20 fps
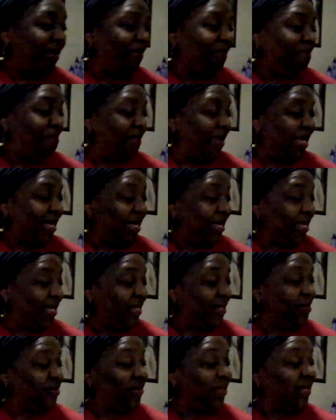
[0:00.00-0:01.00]

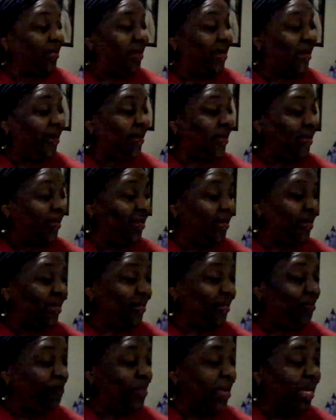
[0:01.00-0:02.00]
mind, or lack
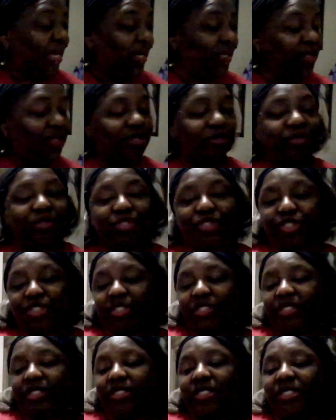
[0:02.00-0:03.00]
of my
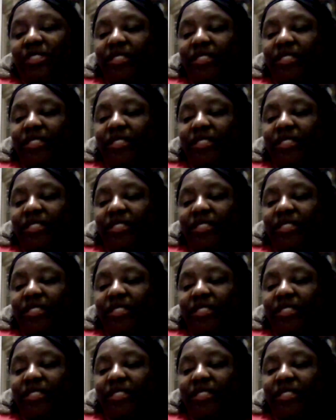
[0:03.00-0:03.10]
inclusions.